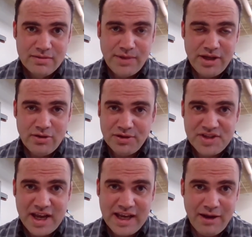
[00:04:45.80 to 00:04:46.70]
But you don't
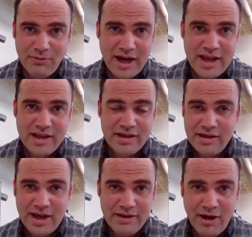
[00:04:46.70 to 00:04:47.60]
say get ready,
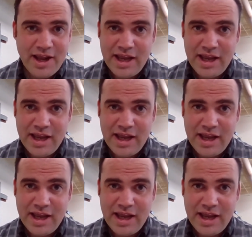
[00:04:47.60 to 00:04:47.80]
get ready,